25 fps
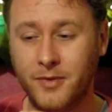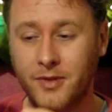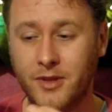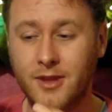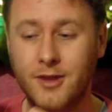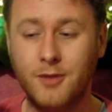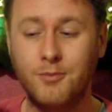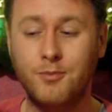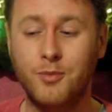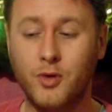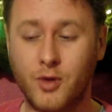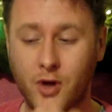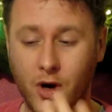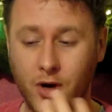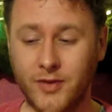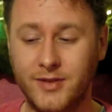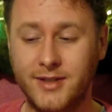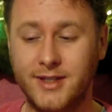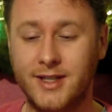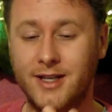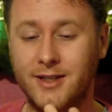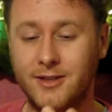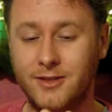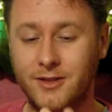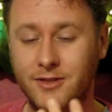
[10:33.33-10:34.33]
the
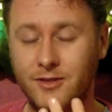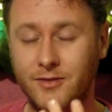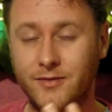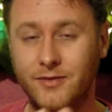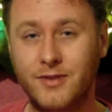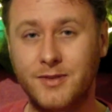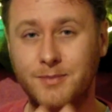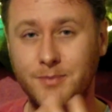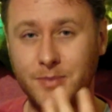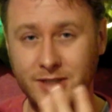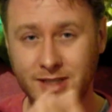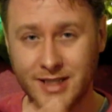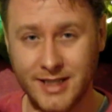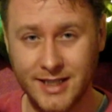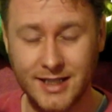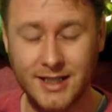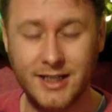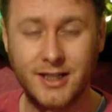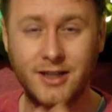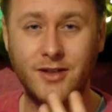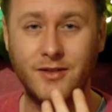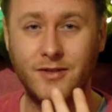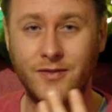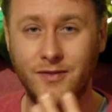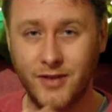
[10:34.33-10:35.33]
process of,
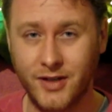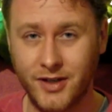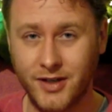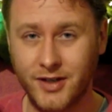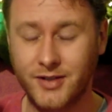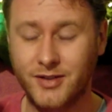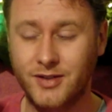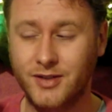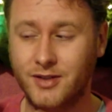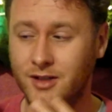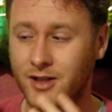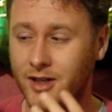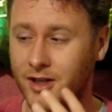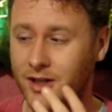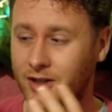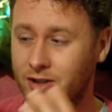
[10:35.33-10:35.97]
particularly the first